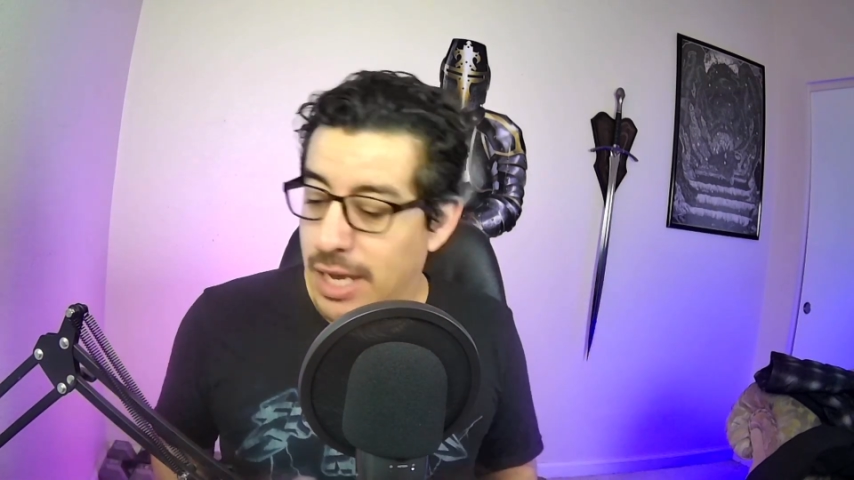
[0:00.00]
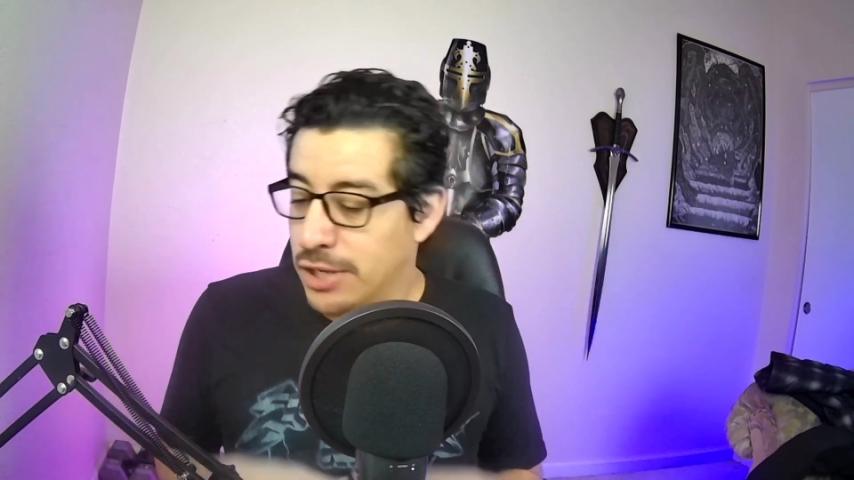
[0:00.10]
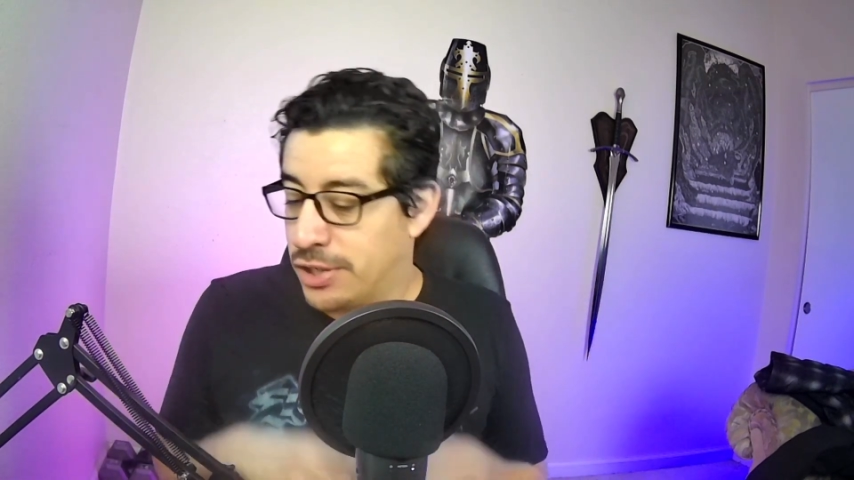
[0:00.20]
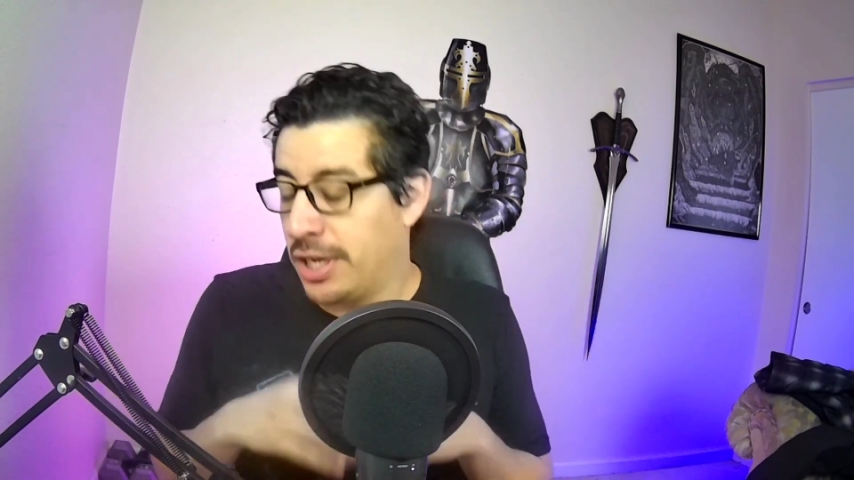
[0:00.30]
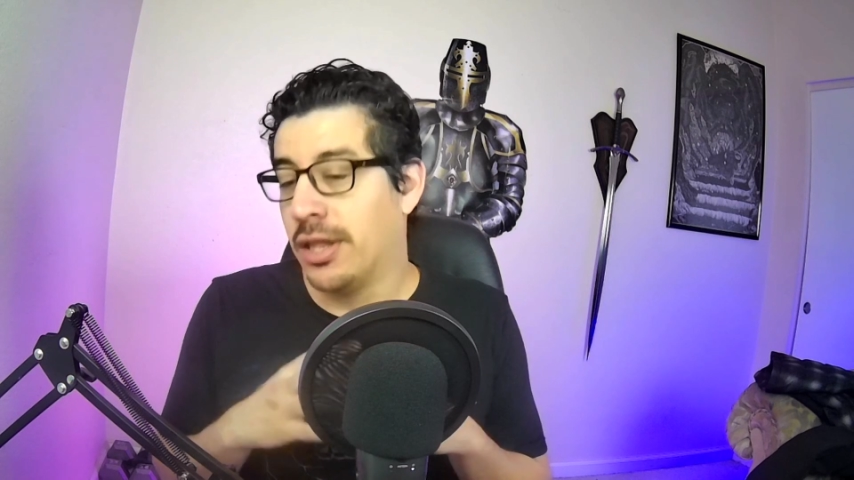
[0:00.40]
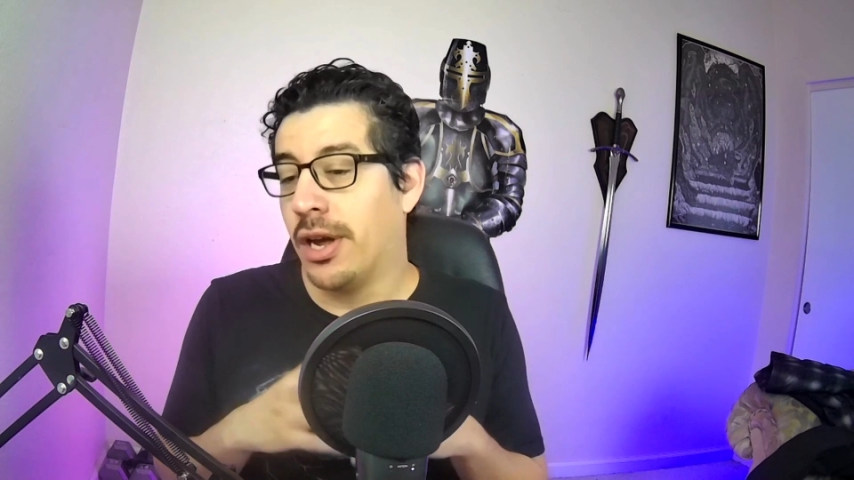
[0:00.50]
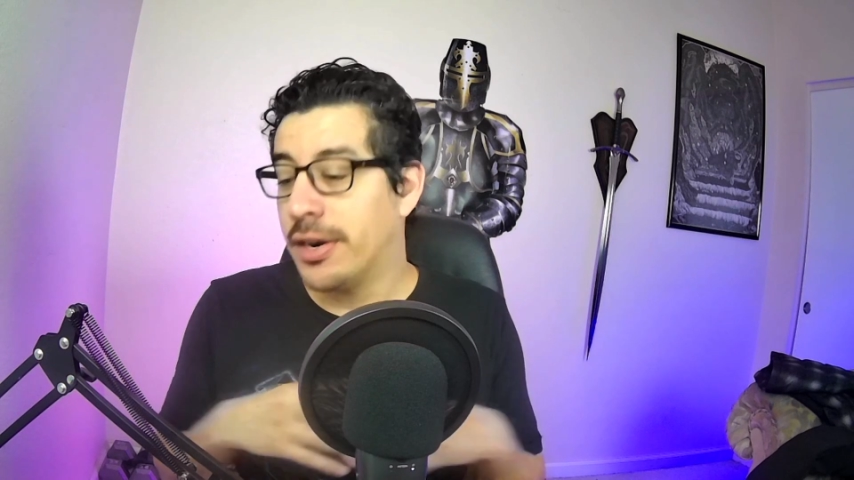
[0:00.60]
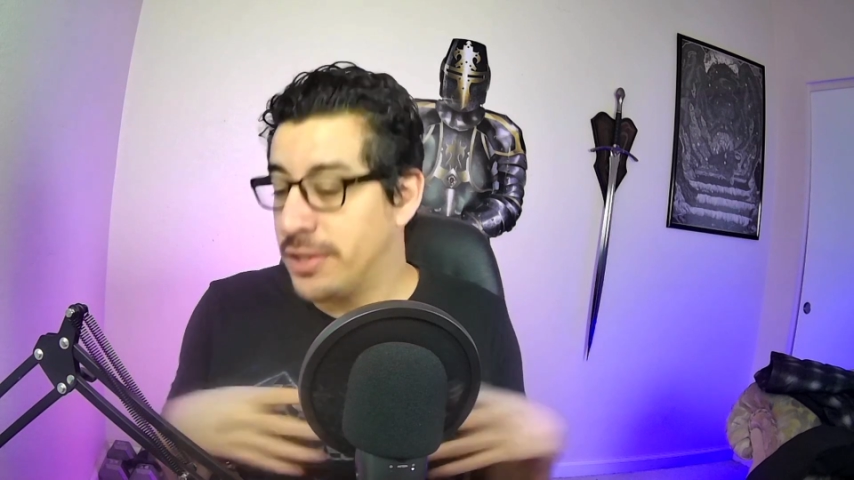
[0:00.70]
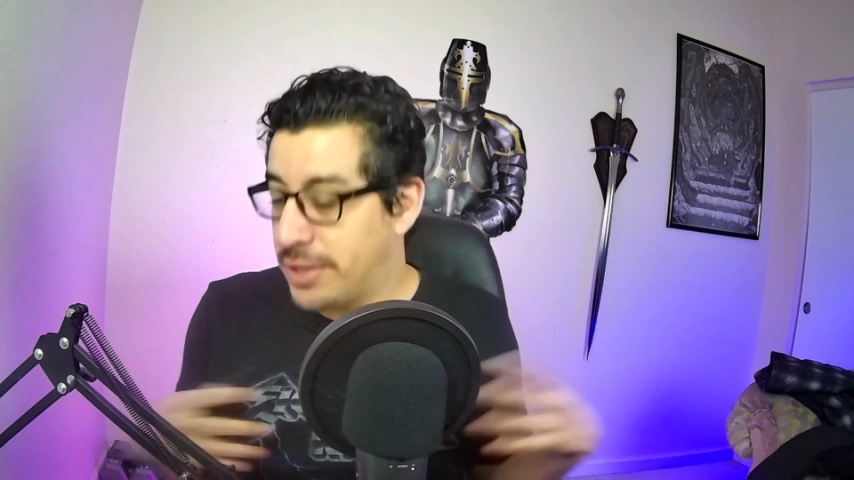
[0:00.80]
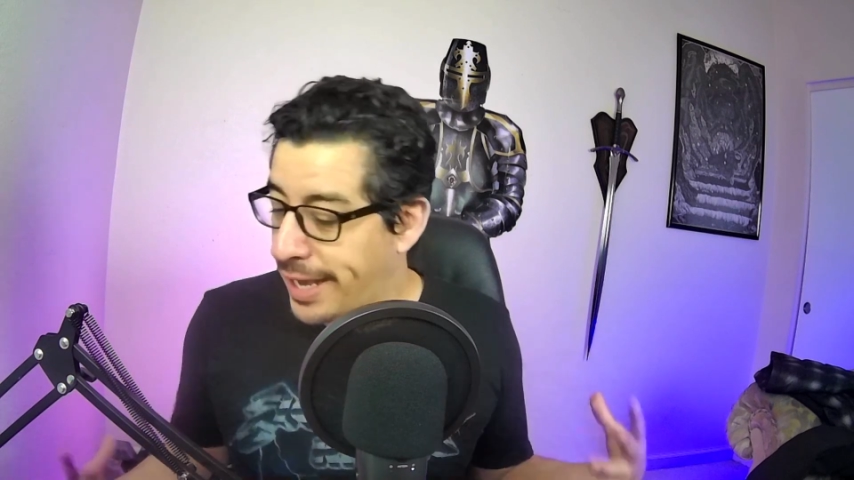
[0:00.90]
She
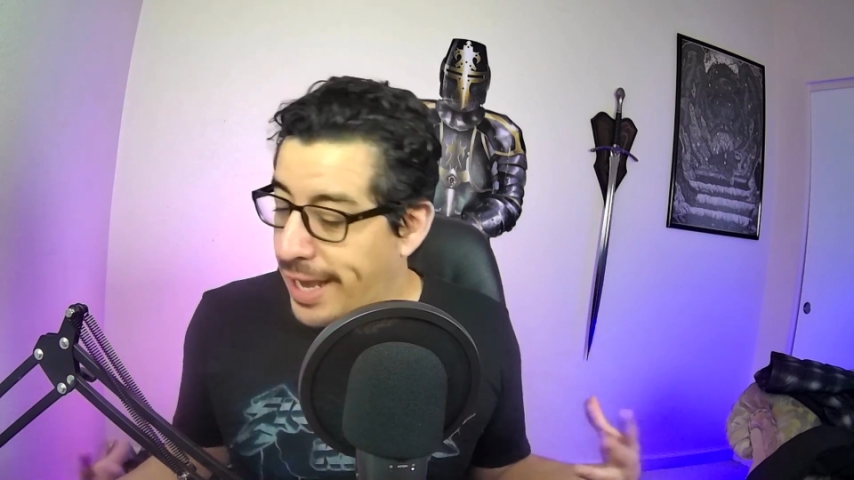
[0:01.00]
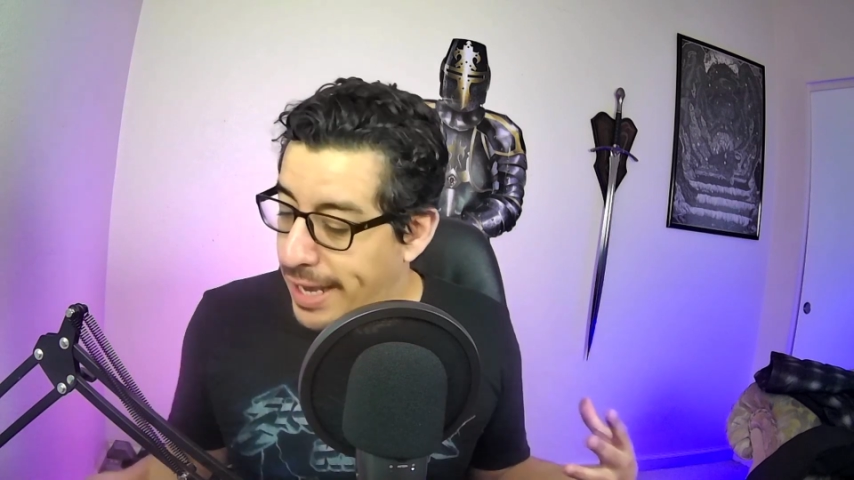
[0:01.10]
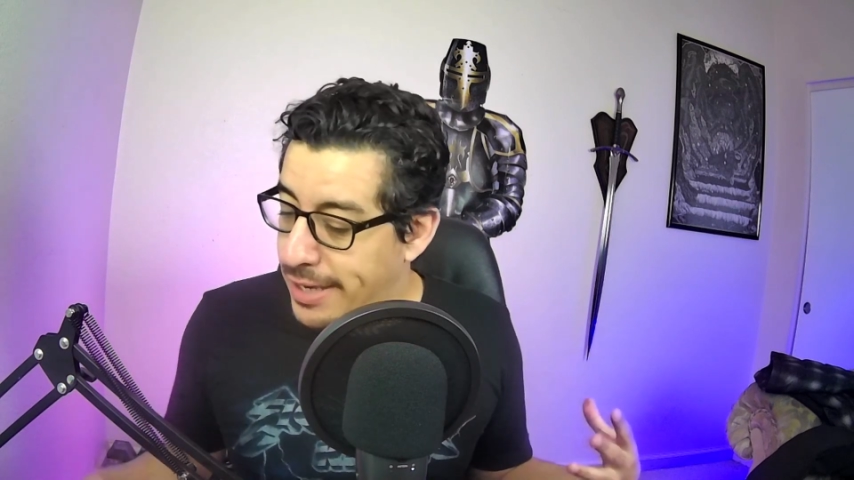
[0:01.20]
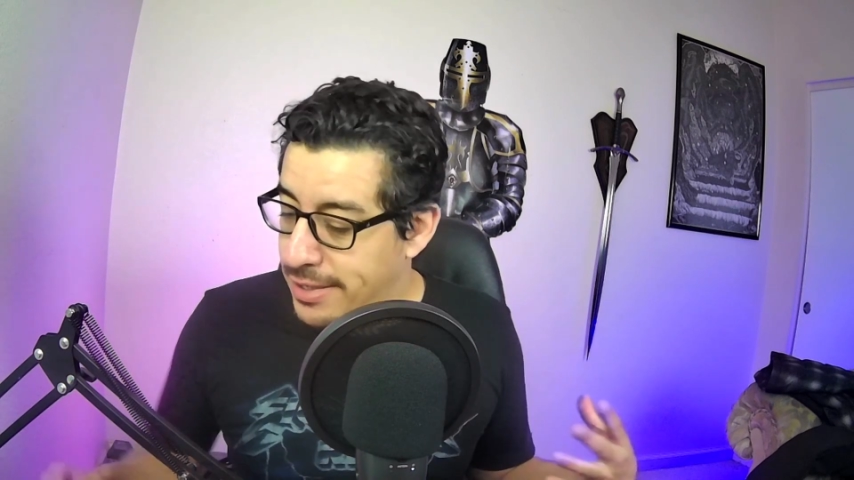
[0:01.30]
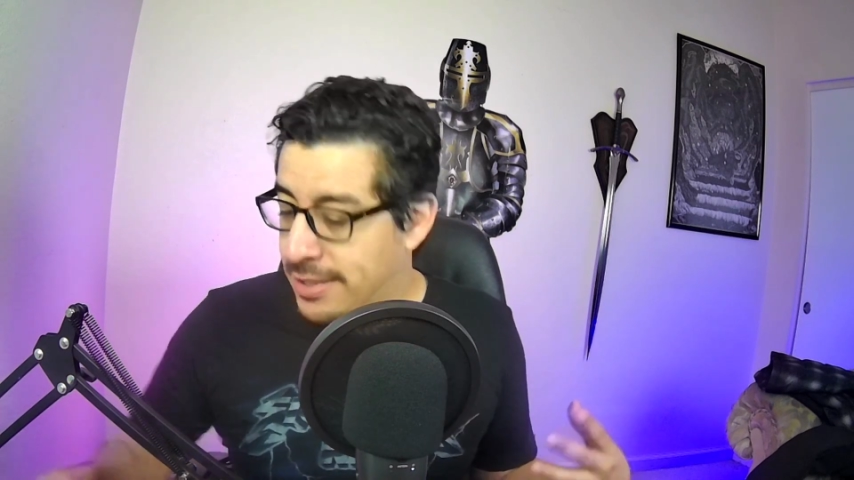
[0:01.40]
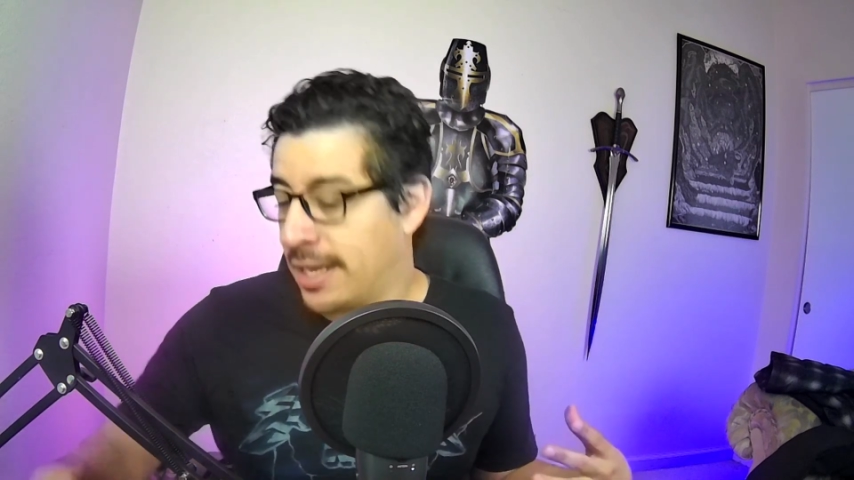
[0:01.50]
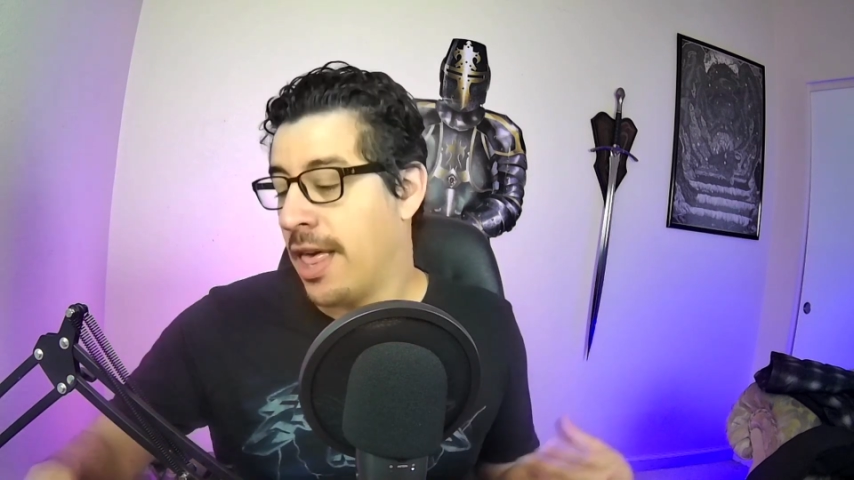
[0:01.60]
enlarged the hex,